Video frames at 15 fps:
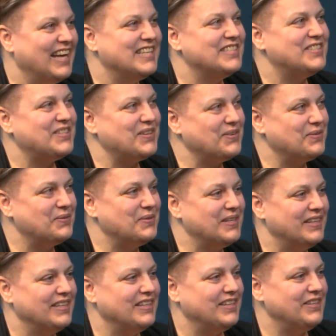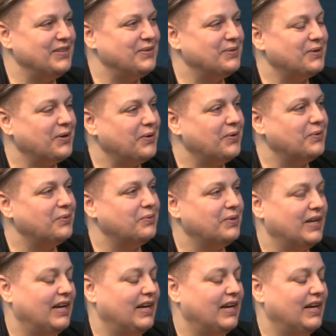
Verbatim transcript: so when you go,